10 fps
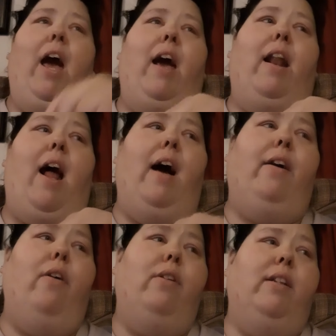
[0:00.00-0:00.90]
And I
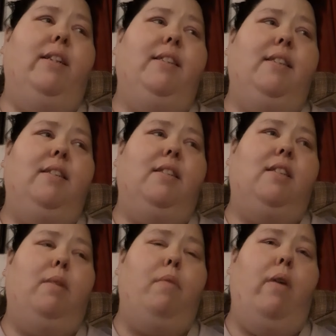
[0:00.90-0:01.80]
go to listen to
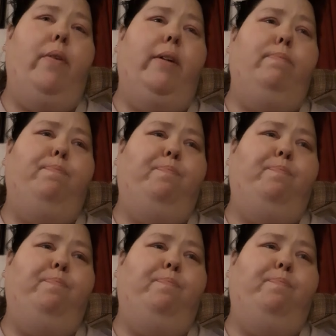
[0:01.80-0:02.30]
some of it.